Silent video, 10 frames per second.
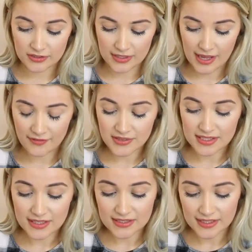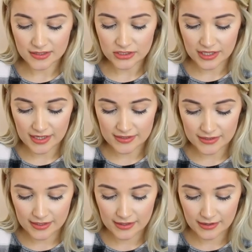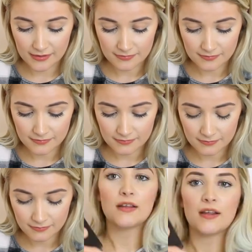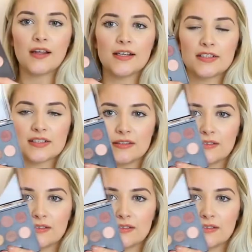So you have 16 shades in here, and it just